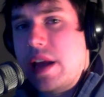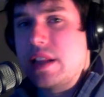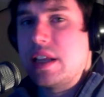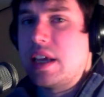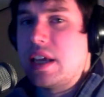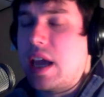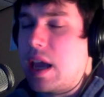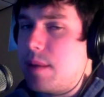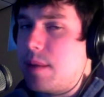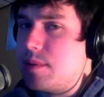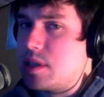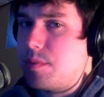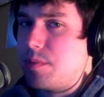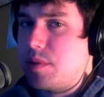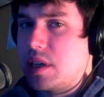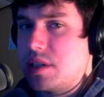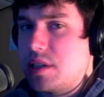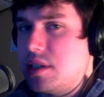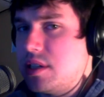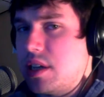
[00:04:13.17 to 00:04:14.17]
at the game is it
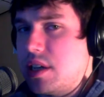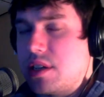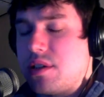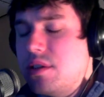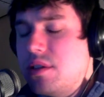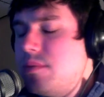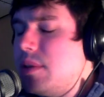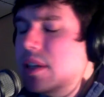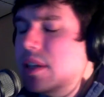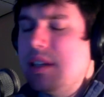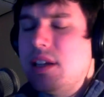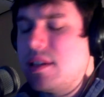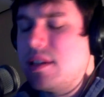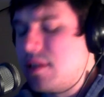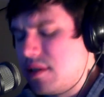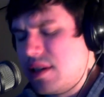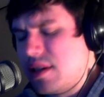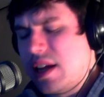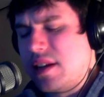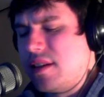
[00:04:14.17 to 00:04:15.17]
because he's actually well
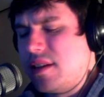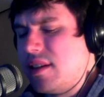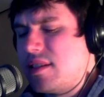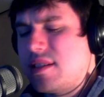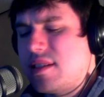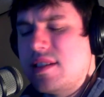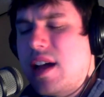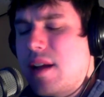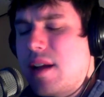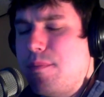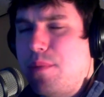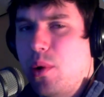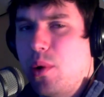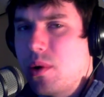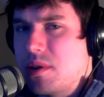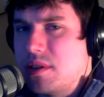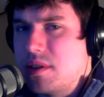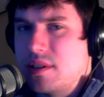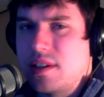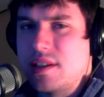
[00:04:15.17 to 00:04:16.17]
that's not that's not
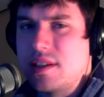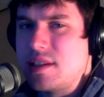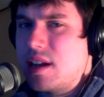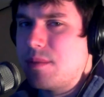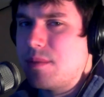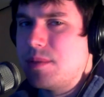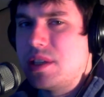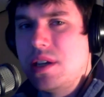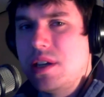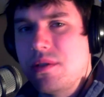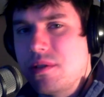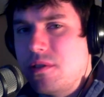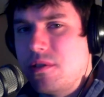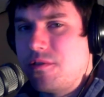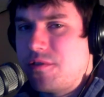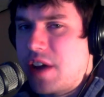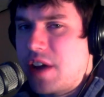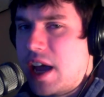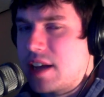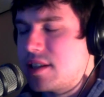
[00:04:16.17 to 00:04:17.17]
important that's not a material
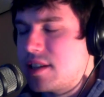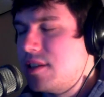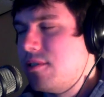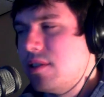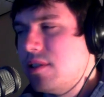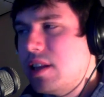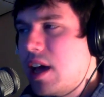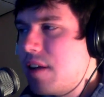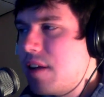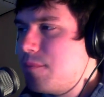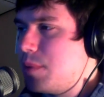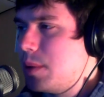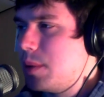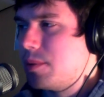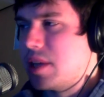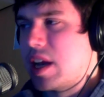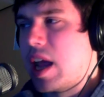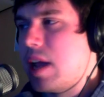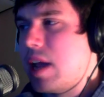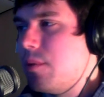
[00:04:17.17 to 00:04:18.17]
fact i know a lot of people
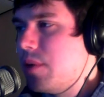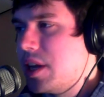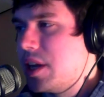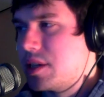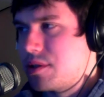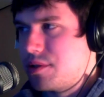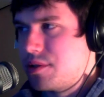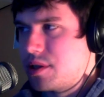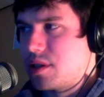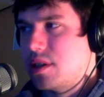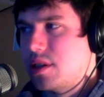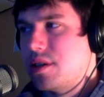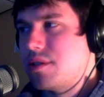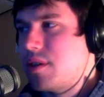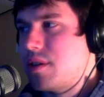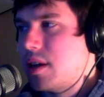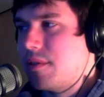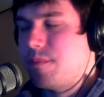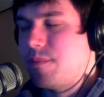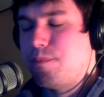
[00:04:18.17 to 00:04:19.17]
that hate wings are just going to
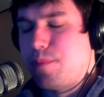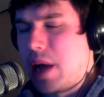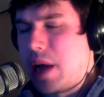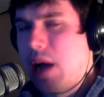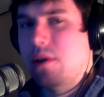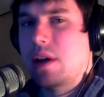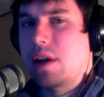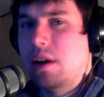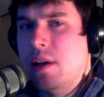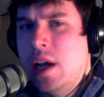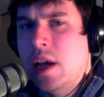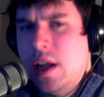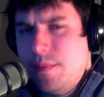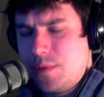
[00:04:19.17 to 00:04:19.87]
try to pout out